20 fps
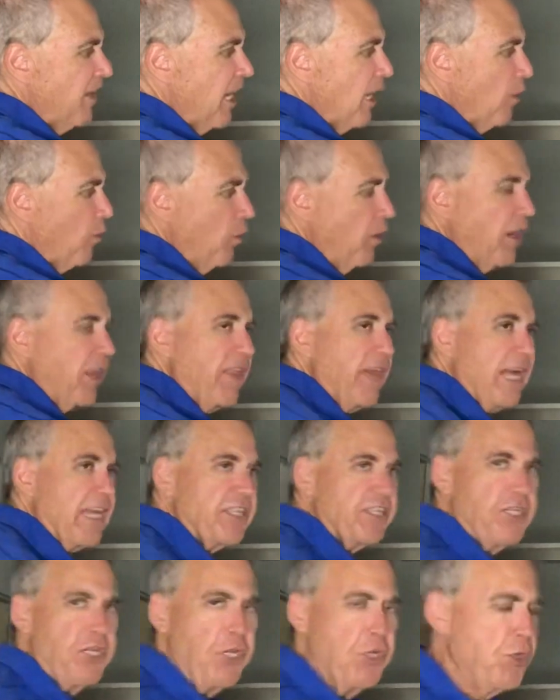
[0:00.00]
rid of that
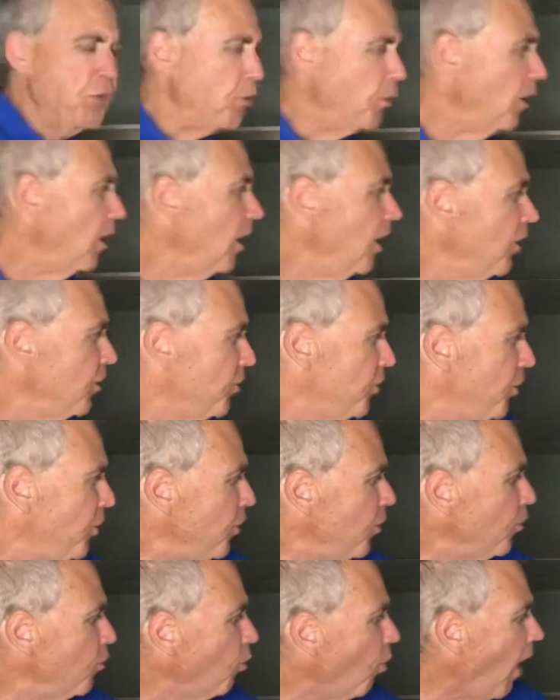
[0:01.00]
2.
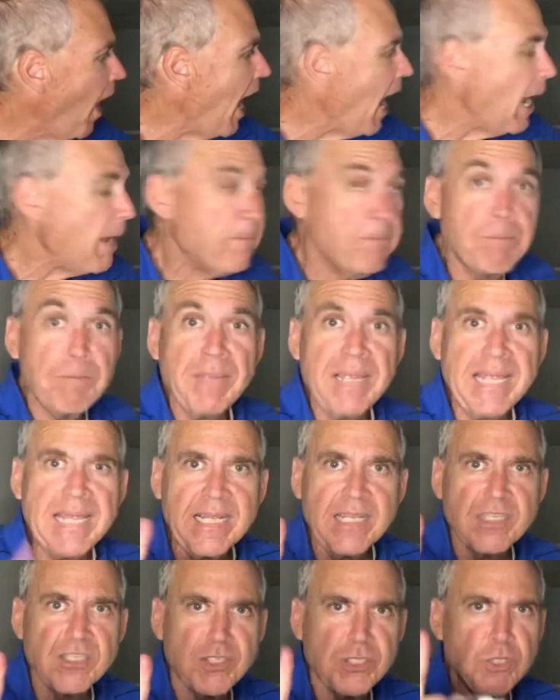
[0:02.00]
2y
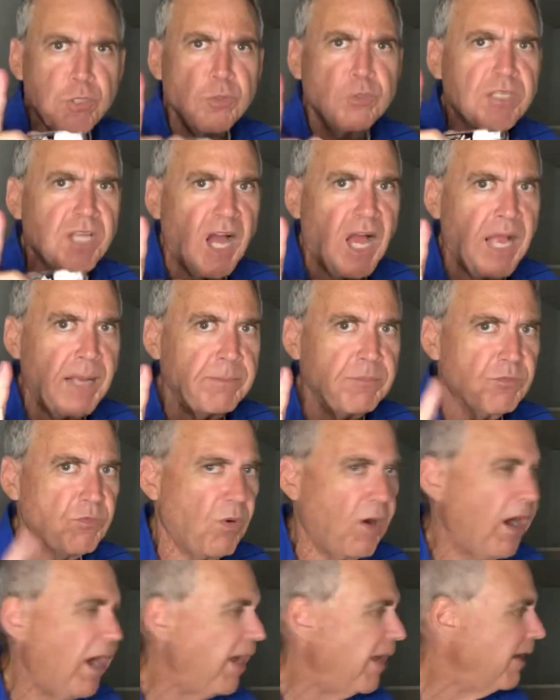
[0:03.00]
means 2 times
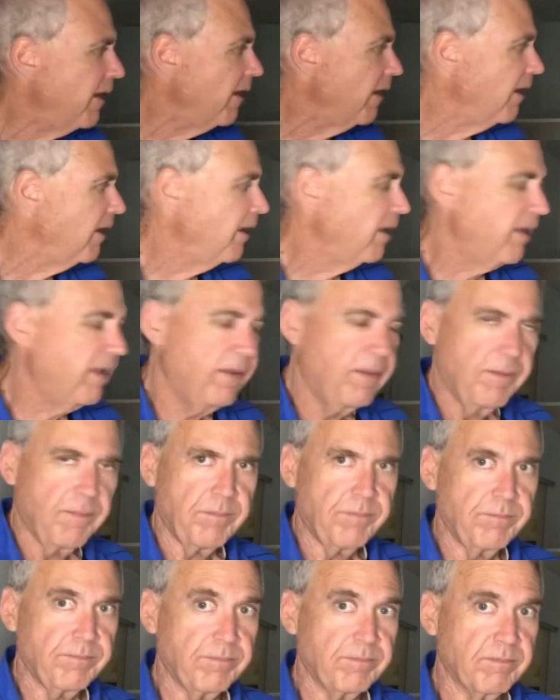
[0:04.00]
y.
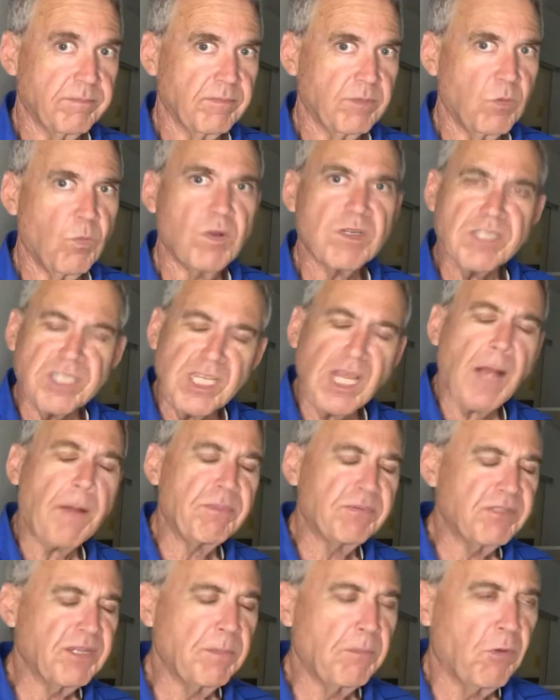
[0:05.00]
What's the
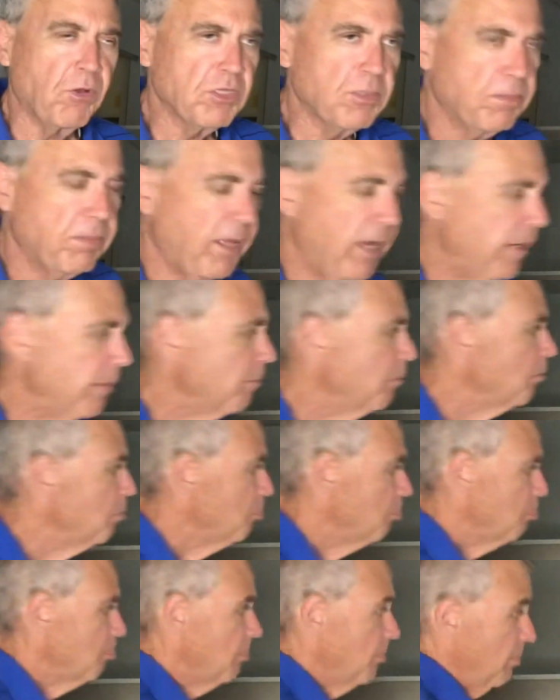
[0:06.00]
opposite of multiply?
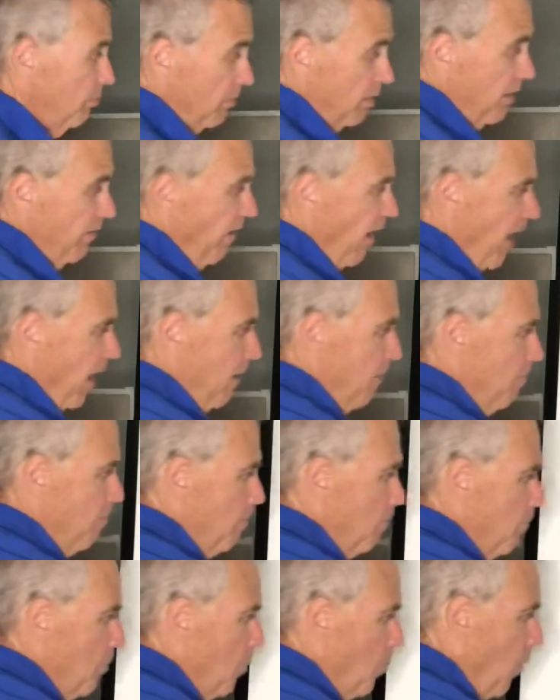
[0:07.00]
Divide.
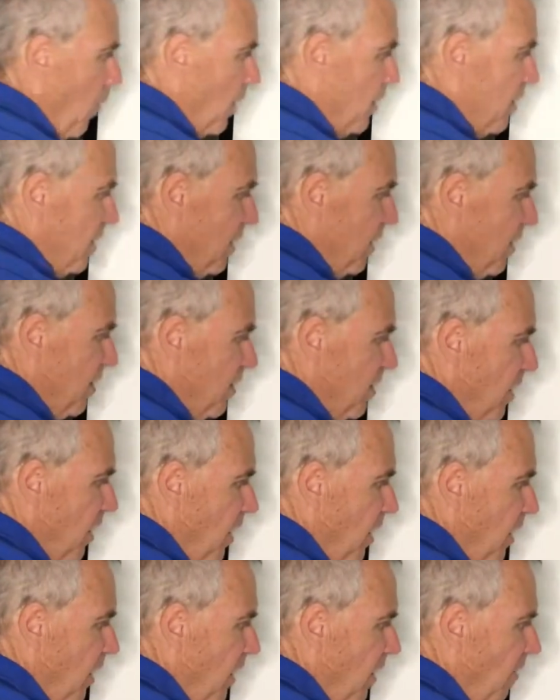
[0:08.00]
Watch this.
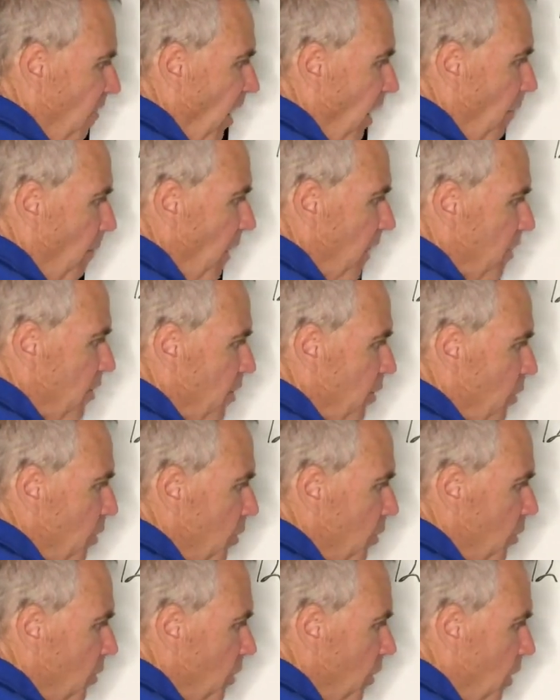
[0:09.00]
Divide by
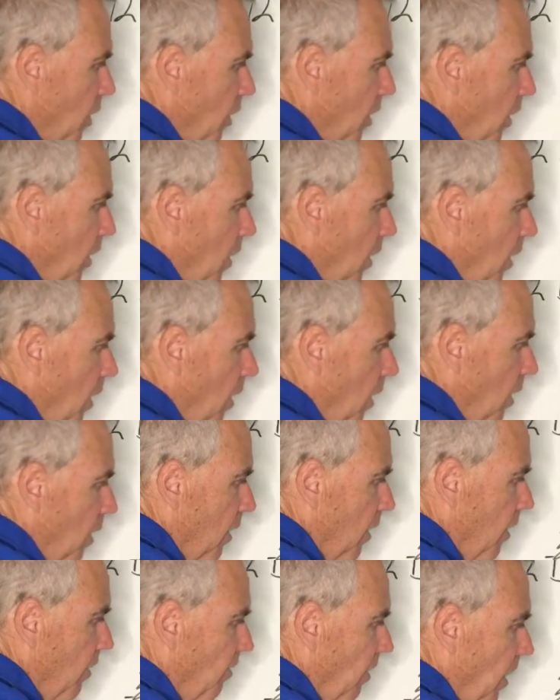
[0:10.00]
2,
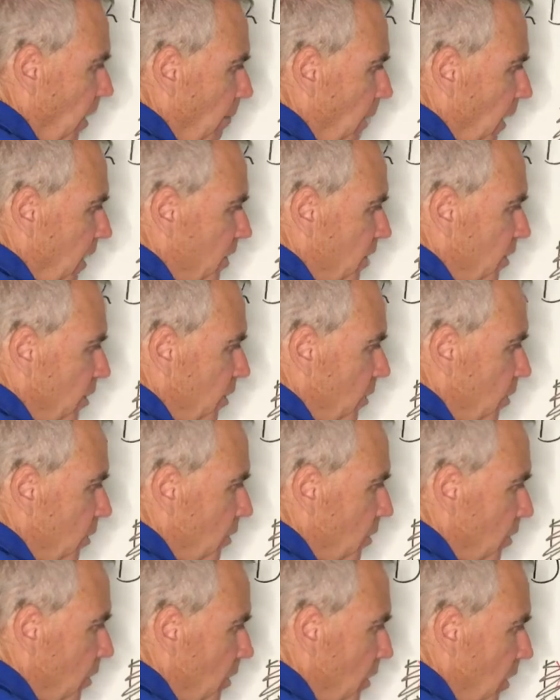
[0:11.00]
divide by 2,
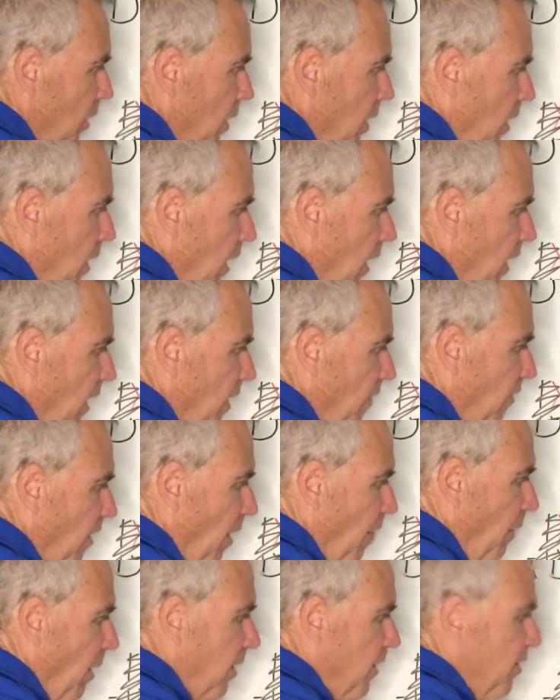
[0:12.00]
and divide
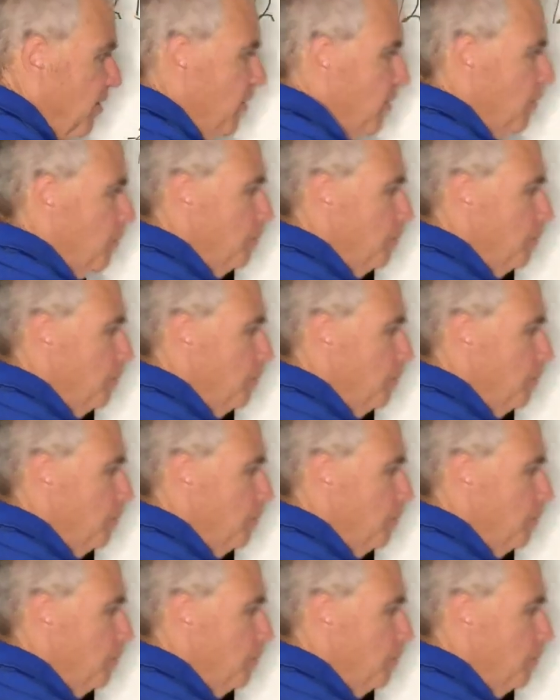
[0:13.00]
by 2.